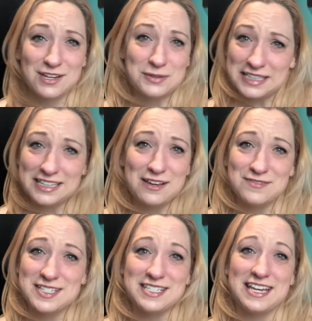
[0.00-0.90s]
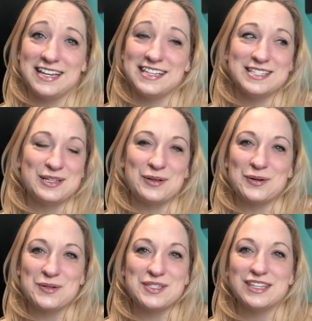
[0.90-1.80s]
They really loved seeing these little
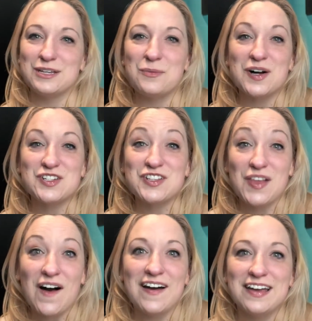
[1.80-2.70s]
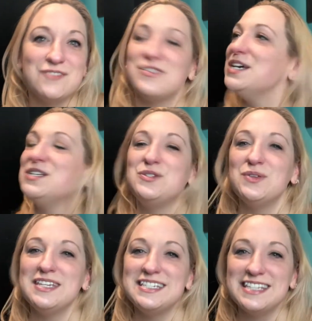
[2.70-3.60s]
girls that they watched live do
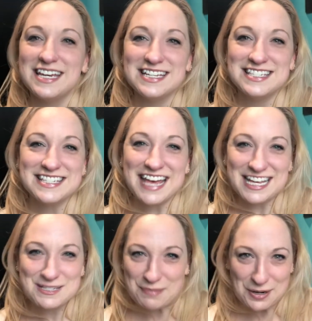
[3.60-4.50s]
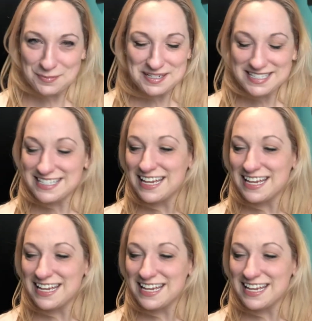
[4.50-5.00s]
these things as Barbies.